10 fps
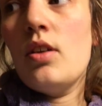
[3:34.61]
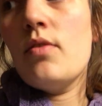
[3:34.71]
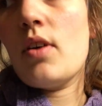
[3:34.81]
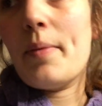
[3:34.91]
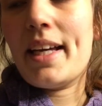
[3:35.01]

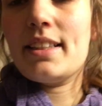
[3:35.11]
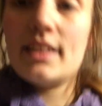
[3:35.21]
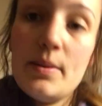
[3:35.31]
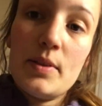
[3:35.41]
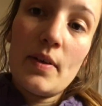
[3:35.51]
fall back
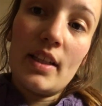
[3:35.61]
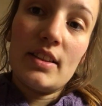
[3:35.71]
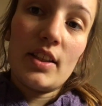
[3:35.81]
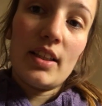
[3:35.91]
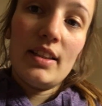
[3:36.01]
asleep so I could
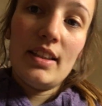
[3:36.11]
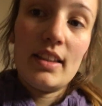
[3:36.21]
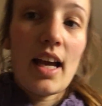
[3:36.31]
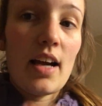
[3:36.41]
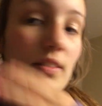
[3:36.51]
start cleaning
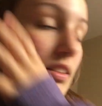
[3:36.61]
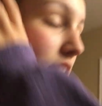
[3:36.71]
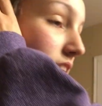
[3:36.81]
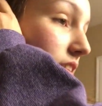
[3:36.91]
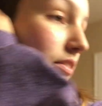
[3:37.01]
the house and
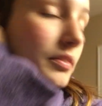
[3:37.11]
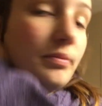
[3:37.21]
stuff.